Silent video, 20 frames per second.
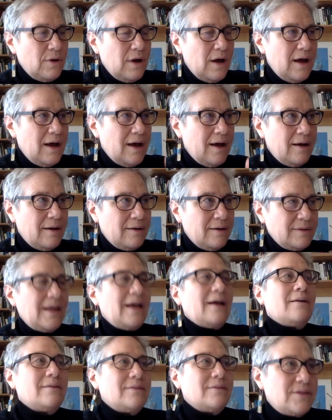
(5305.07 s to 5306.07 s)
uh,
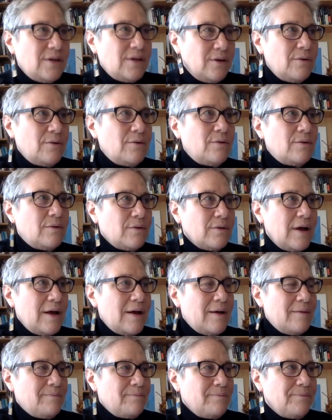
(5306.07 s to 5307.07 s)
yeah, so,
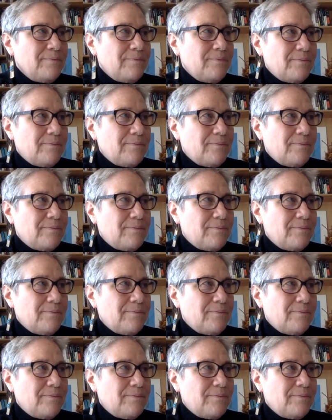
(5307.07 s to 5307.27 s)
um,